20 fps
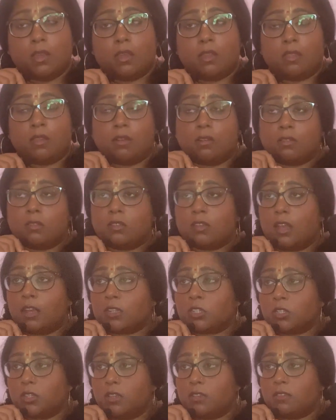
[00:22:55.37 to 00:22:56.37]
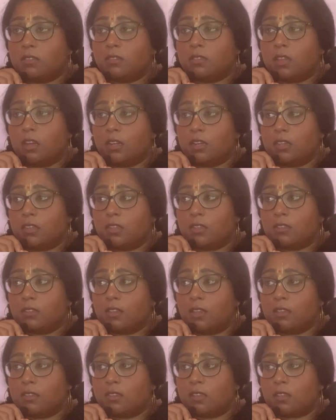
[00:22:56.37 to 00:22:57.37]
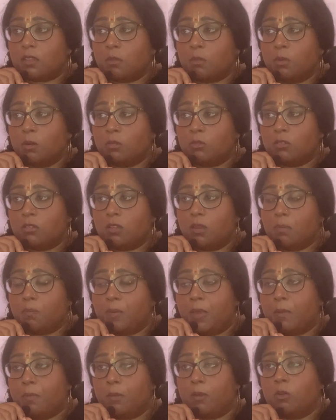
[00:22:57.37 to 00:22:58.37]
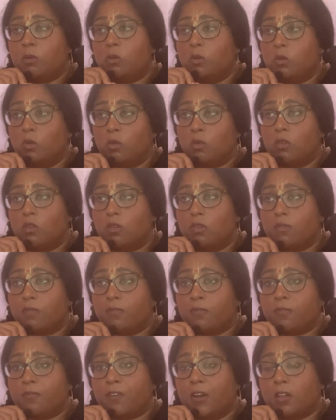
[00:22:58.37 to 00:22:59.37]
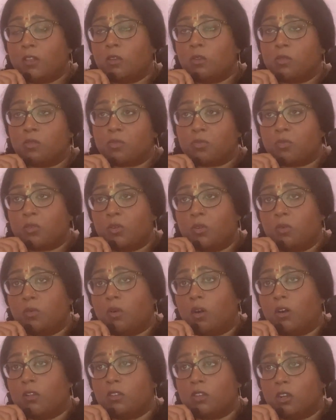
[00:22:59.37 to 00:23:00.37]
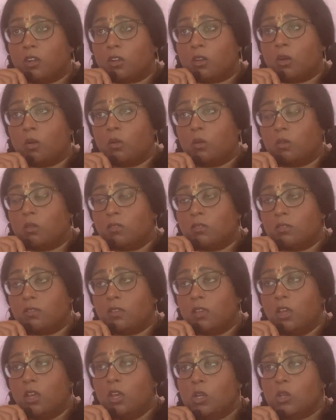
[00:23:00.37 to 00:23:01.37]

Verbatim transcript: There's actually a study that says that the most people who follow through on their goals